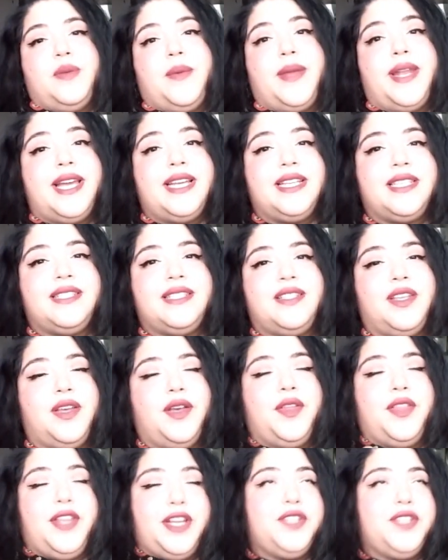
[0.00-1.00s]

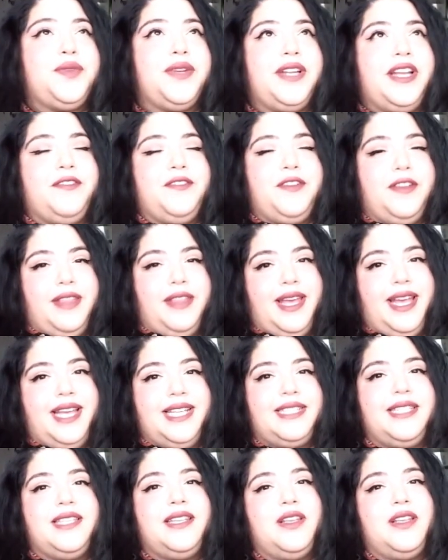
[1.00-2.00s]
The next read after
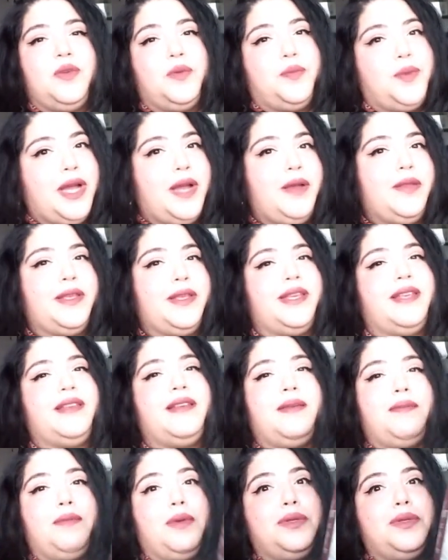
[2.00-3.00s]
that will probably,
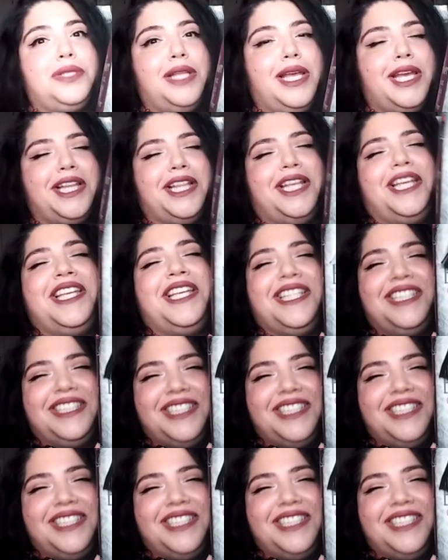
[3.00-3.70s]
most likely,